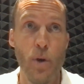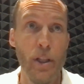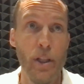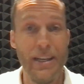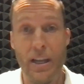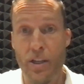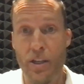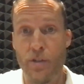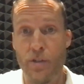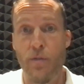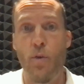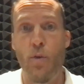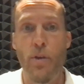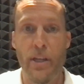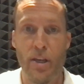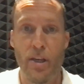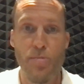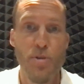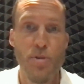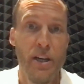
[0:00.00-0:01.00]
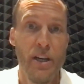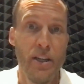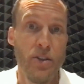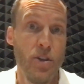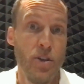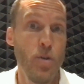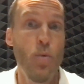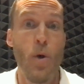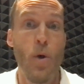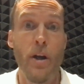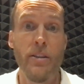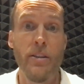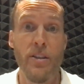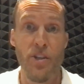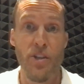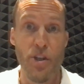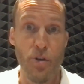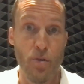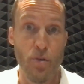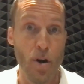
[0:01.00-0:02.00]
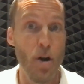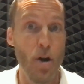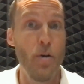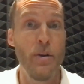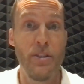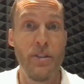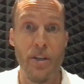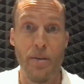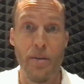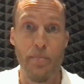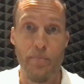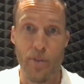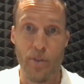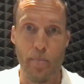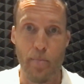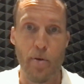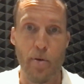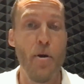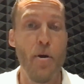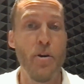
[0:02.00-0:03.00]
the willingness for the community to want to see you grow and to